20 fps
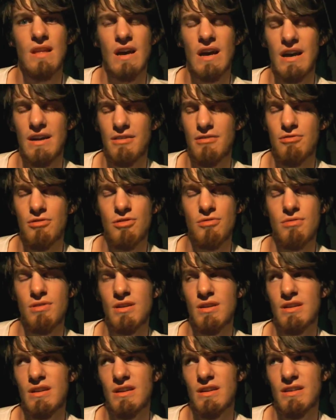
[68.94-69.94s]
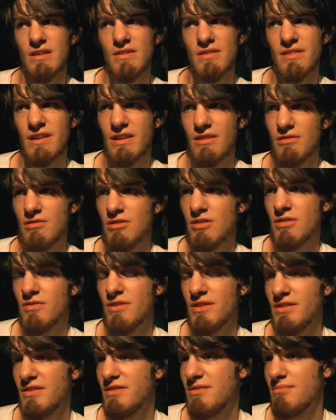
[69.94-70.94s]
I don't know what it is. I don't know if
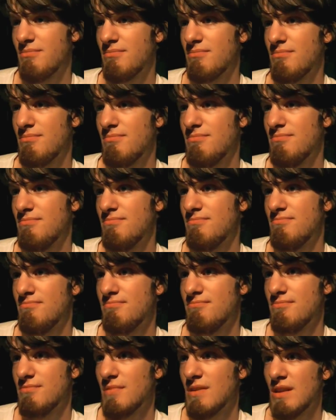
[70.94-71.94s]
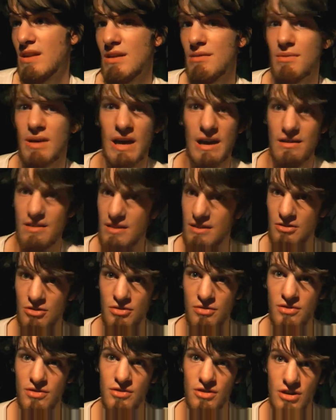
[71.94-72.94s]
it's how the
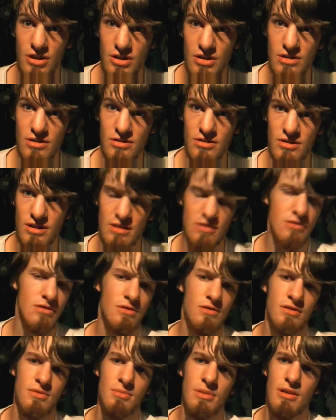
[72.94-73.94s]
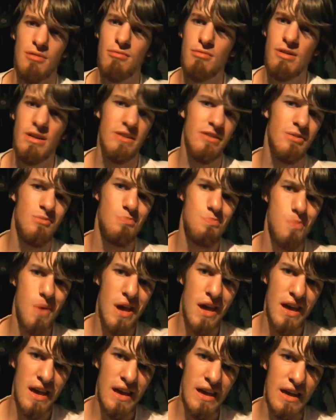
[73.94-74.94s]
interview goes. I don't know if it's my
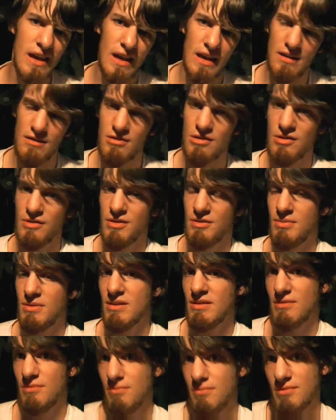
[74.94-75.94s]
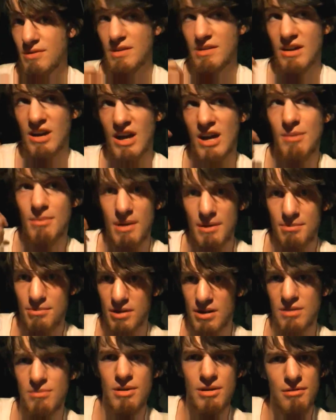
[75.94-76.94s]
resume. I don't know if it's because of the time I
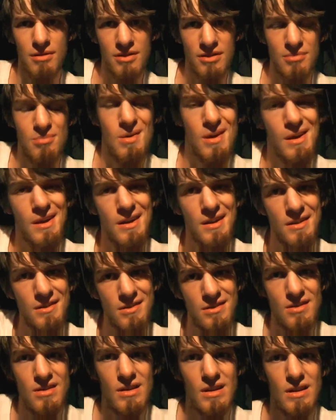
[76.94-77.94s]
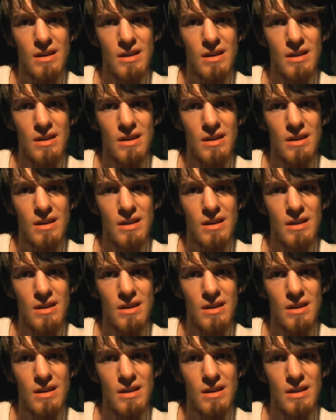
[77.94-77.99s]
put up my resumes.